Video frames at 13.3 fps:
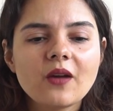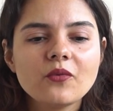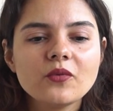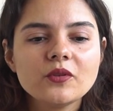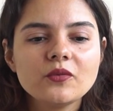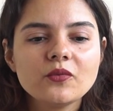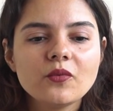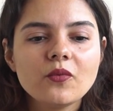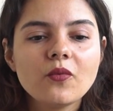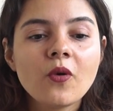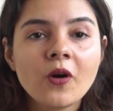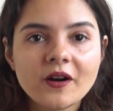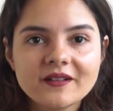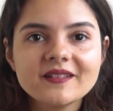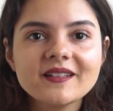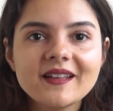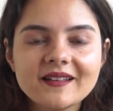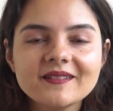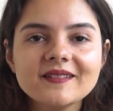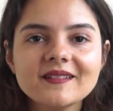I would warn
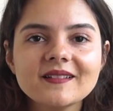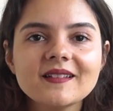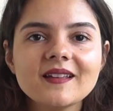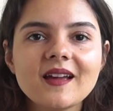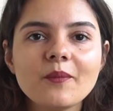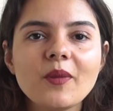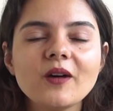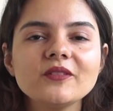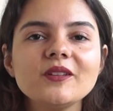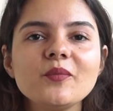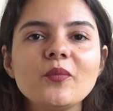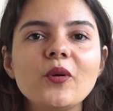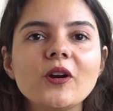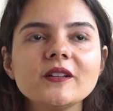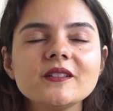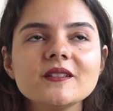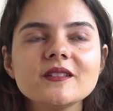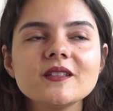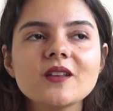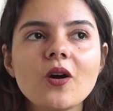them about the
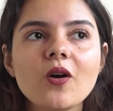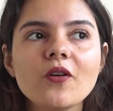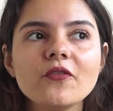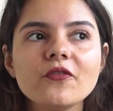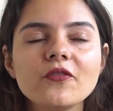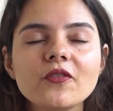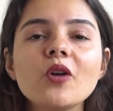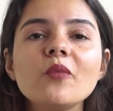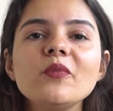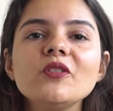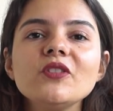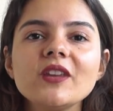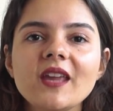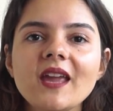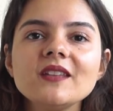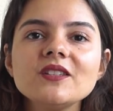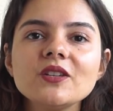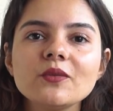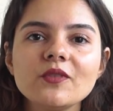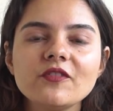importance of
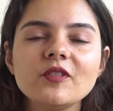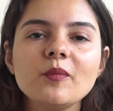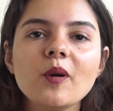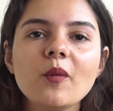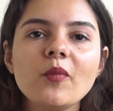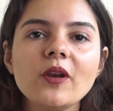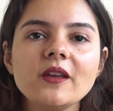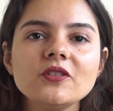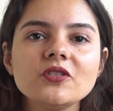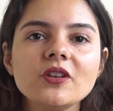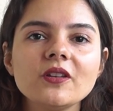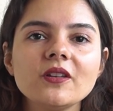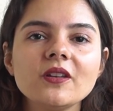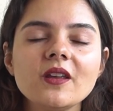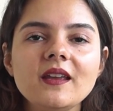communicating with the population